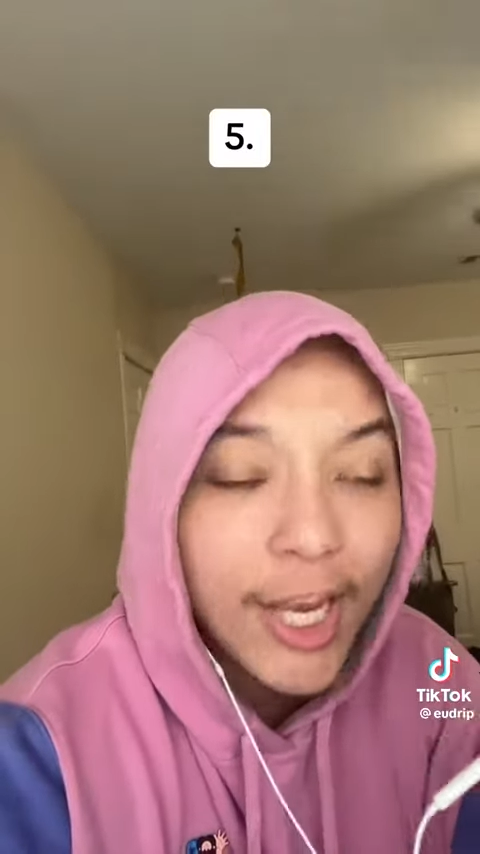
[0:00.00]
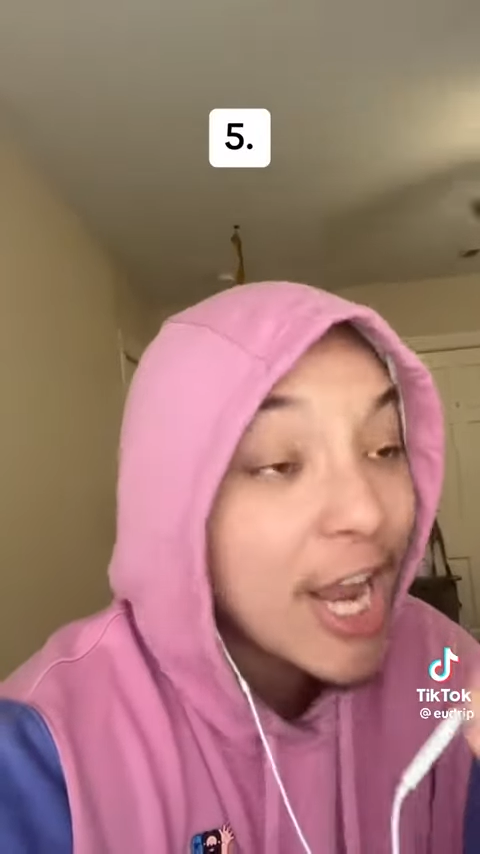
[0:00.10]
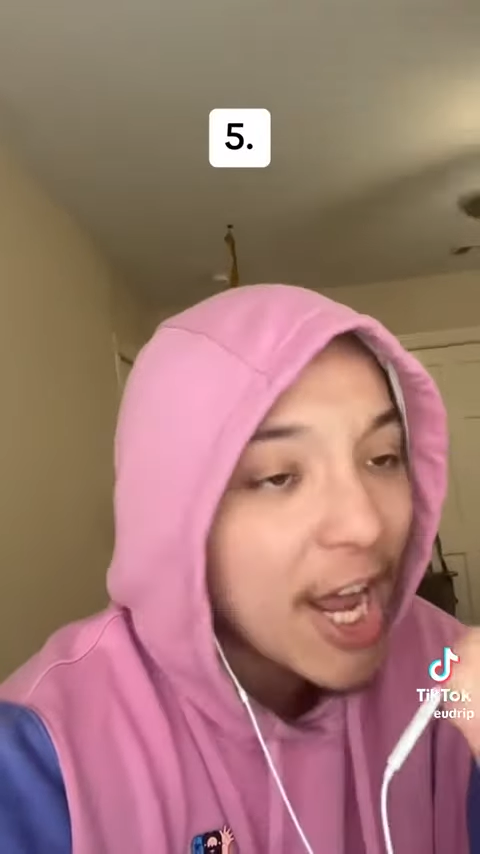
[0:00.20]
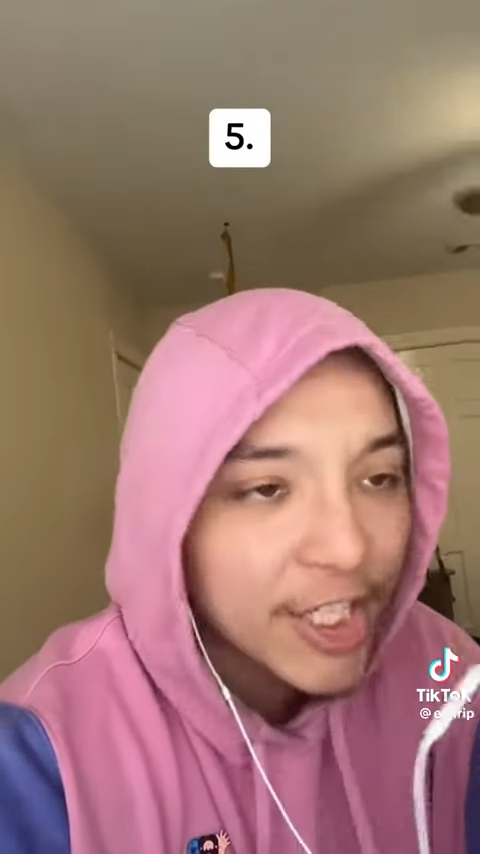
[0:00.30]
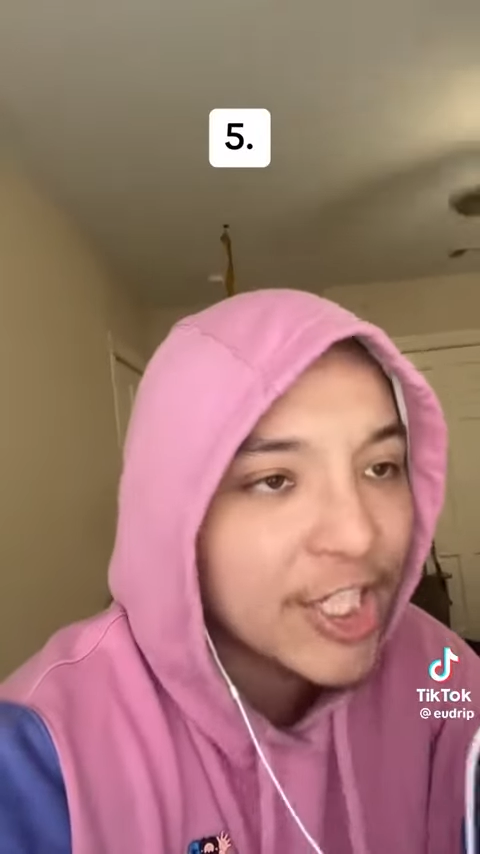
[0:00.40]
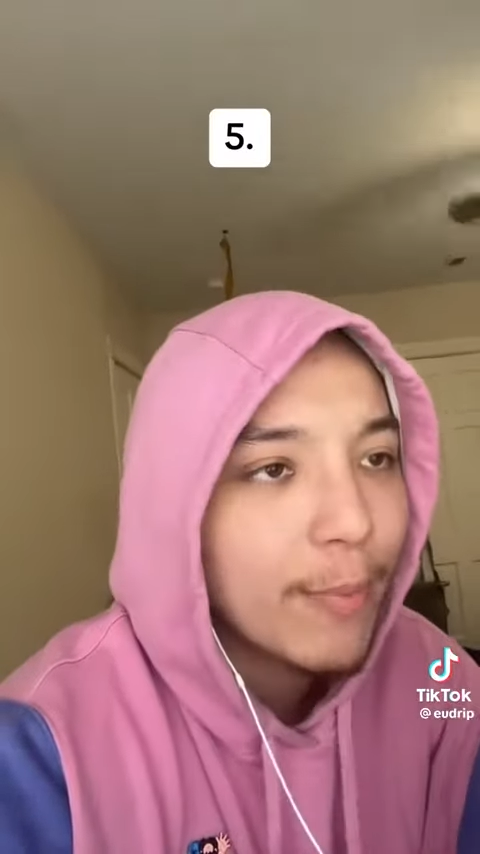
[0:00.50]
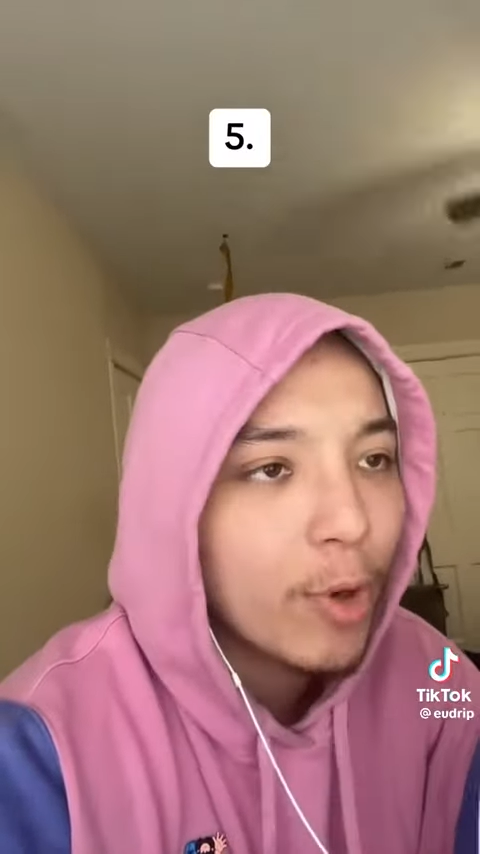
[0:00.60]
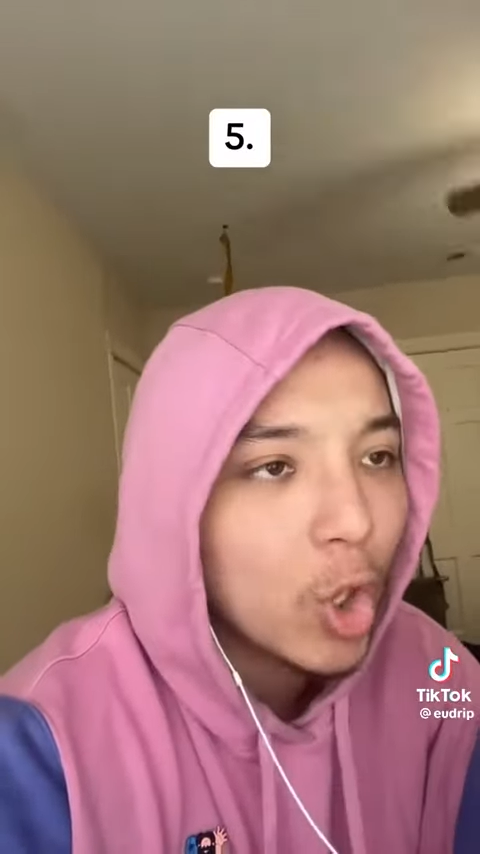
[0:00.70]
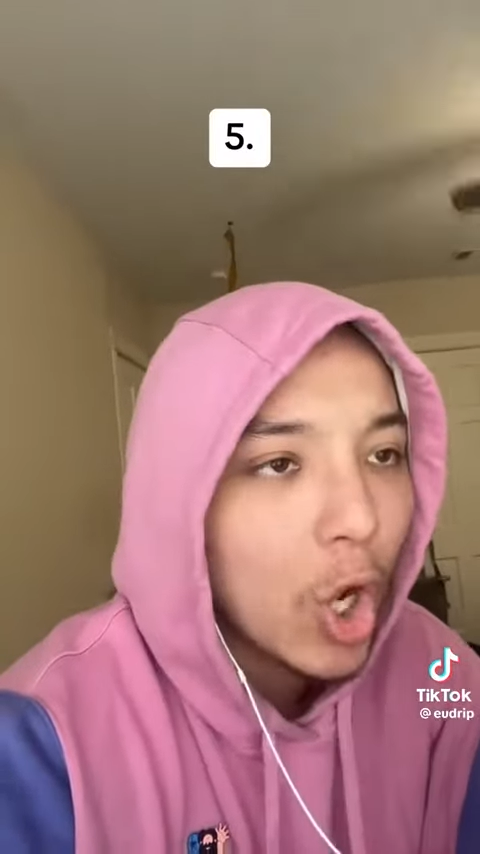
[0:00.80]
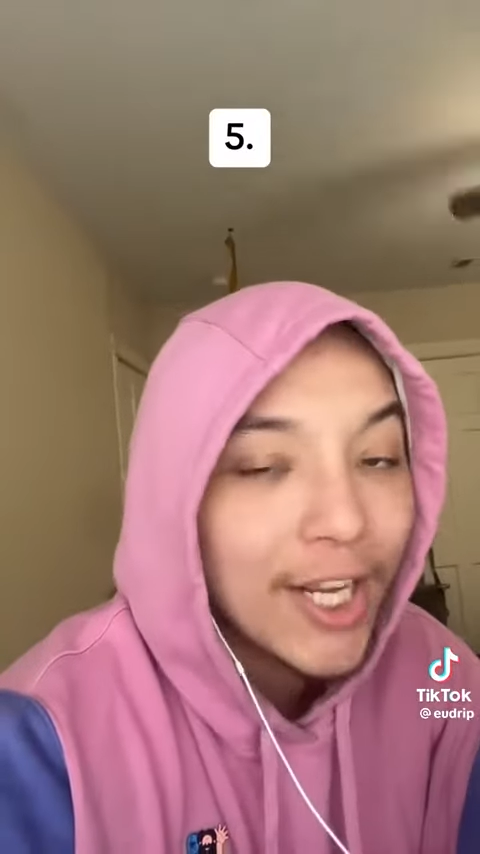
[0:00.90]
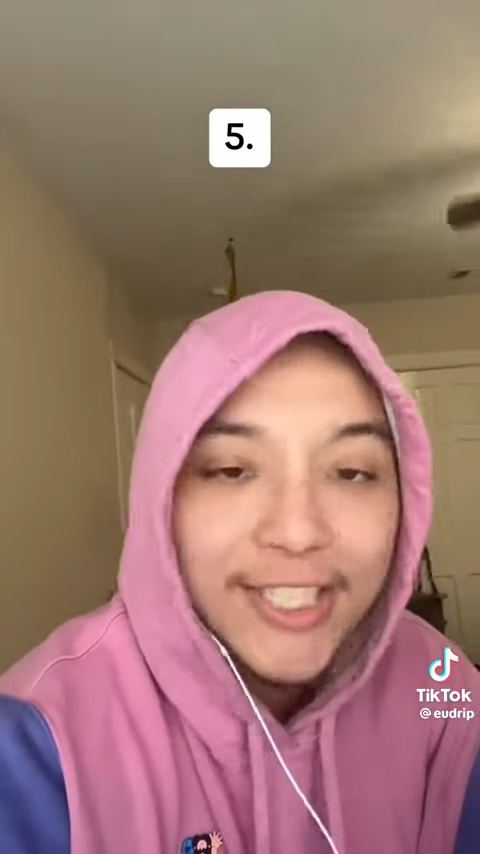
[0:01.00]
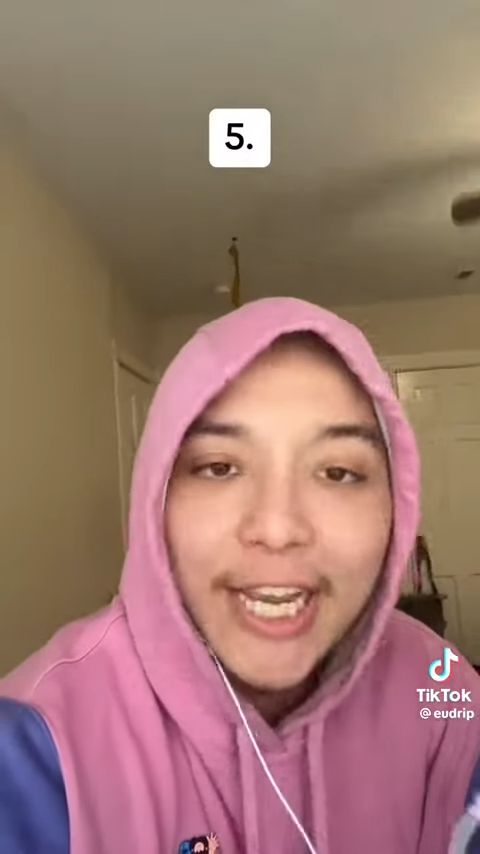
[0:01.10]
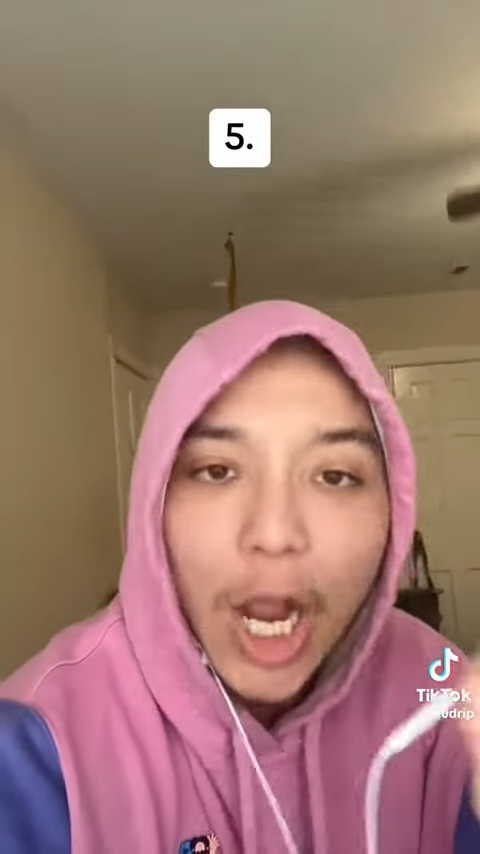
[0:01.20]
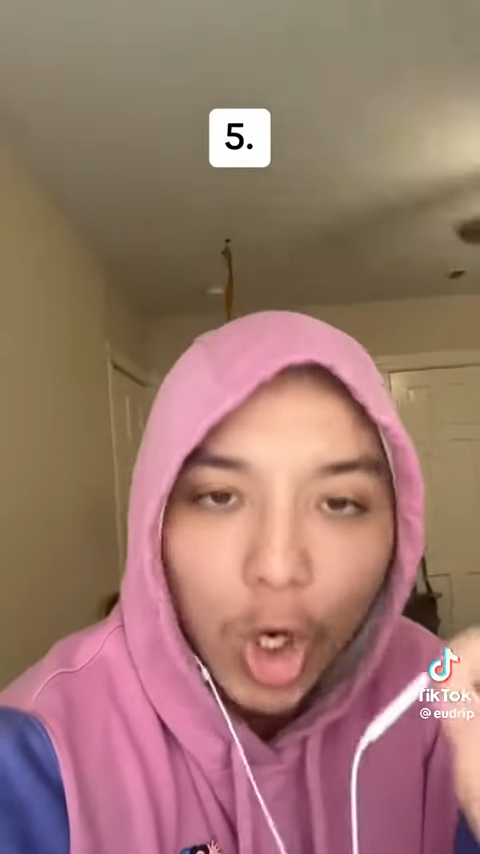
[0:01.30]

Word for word: Not a zebra crossing, a